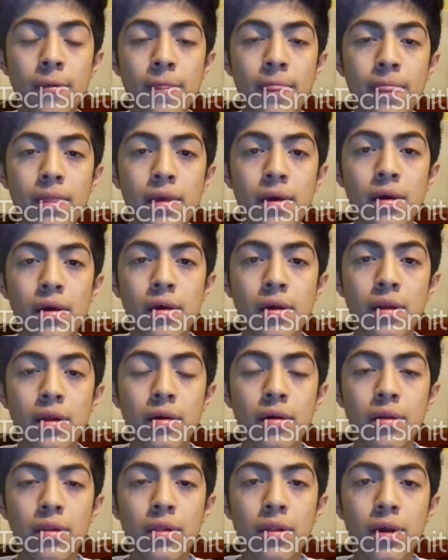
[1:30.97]
And
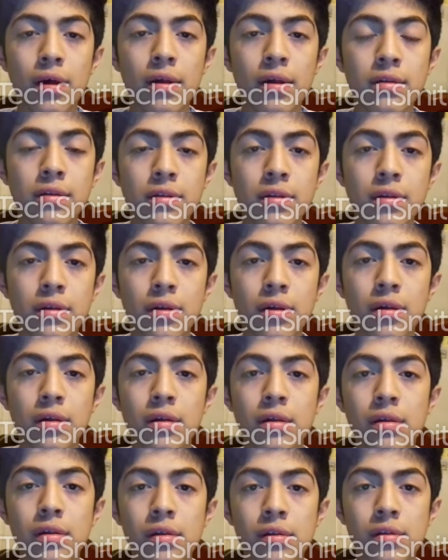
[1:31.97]
the last
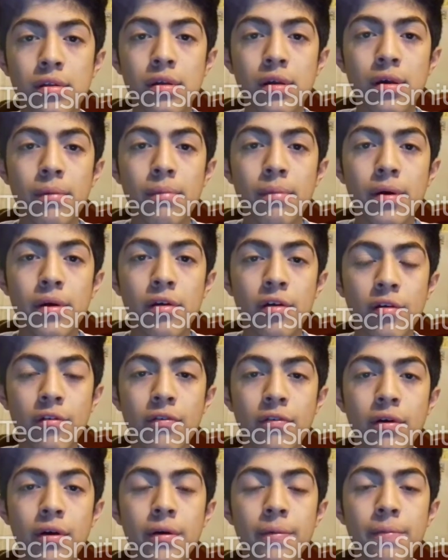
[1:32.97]
is the
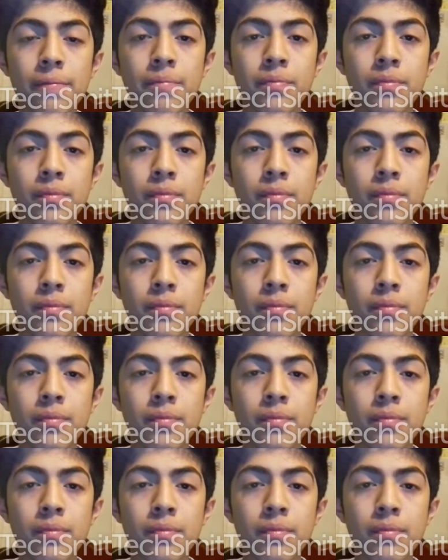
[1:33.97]
biosphere,